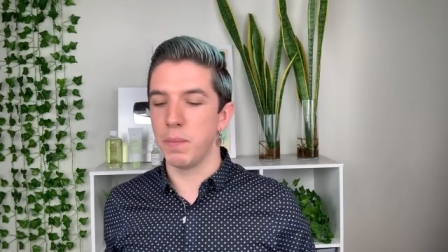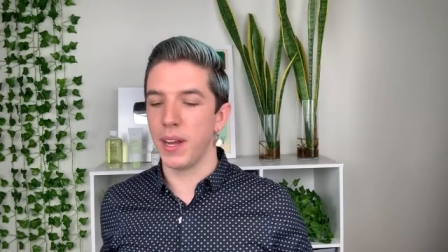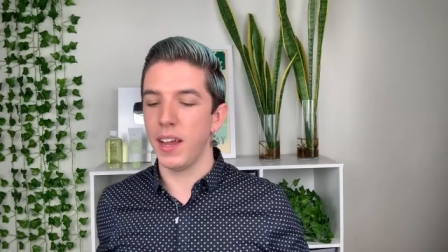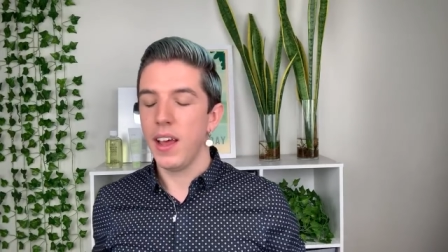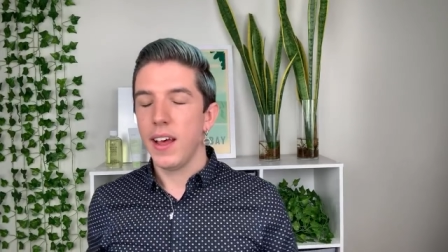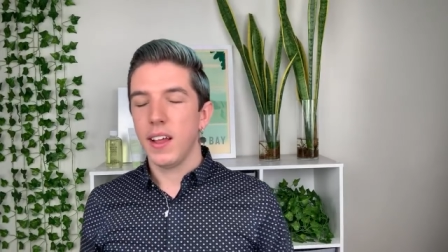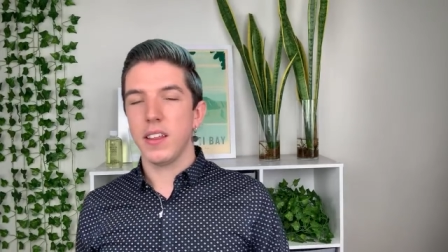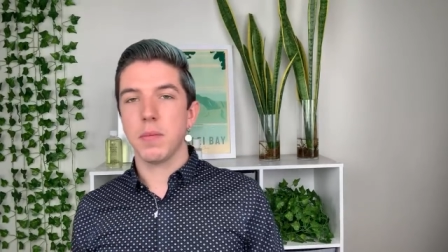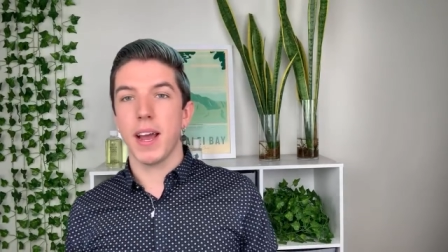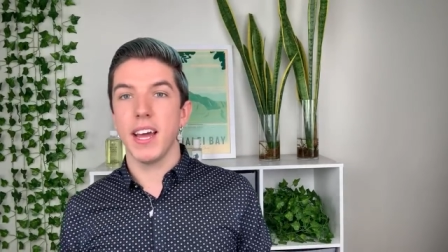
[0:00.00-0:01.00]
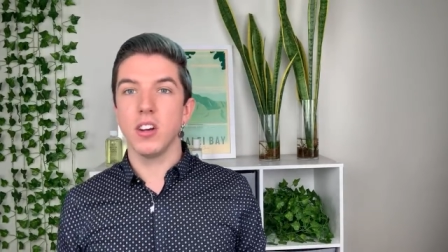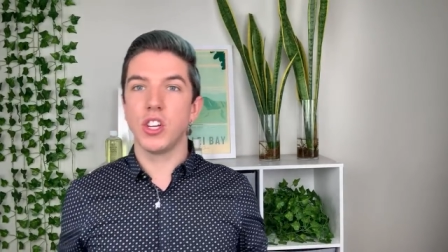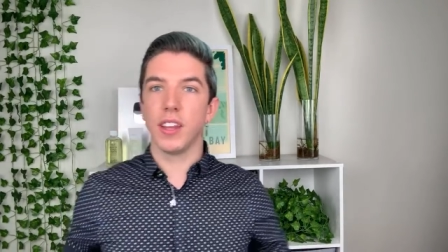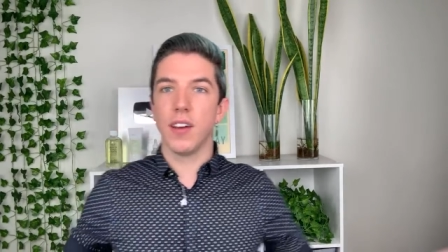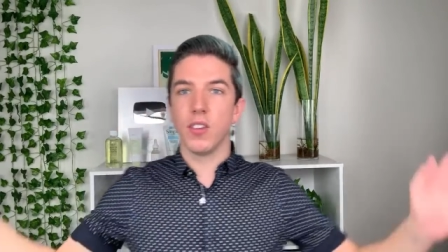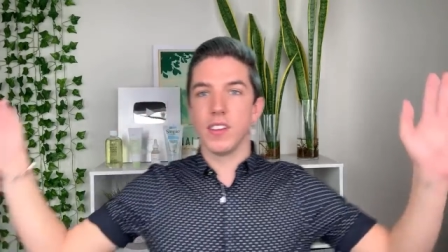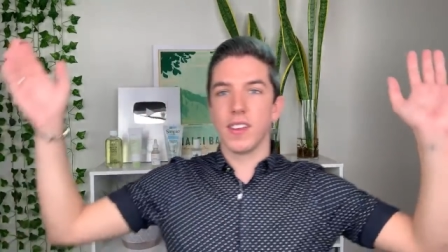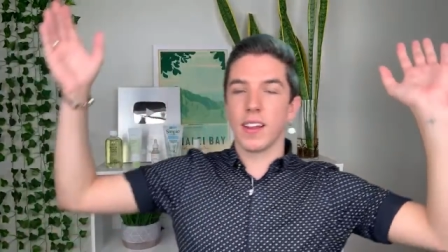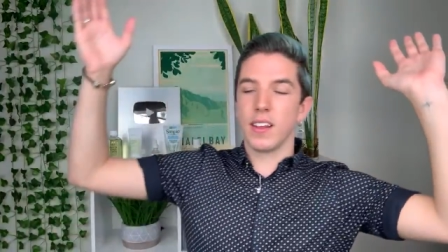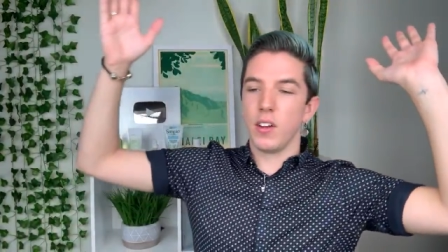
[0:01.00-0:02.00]
but I think my energy level is
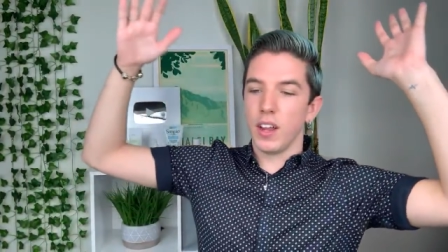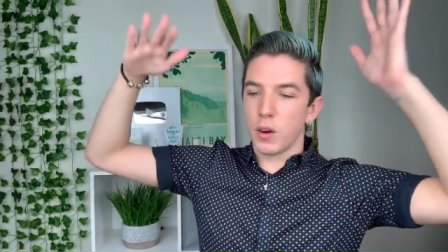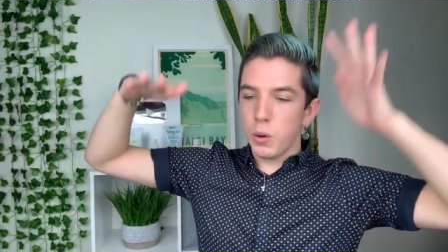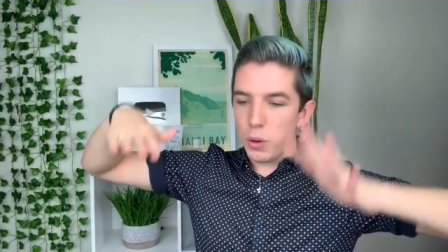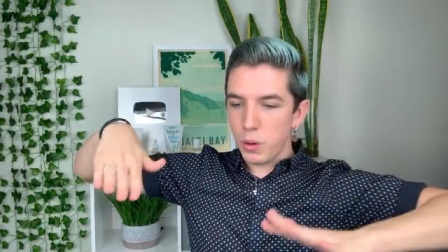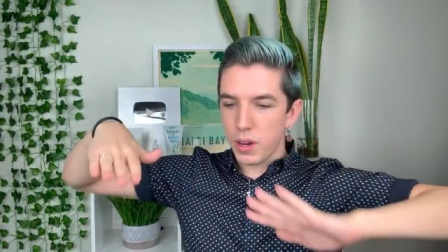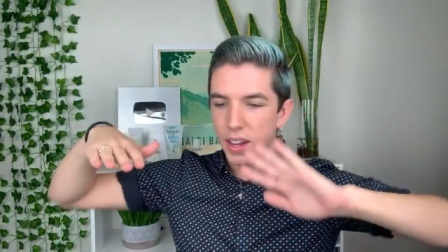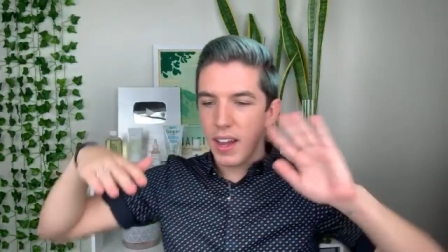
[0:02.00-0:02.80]
like a little like, whew,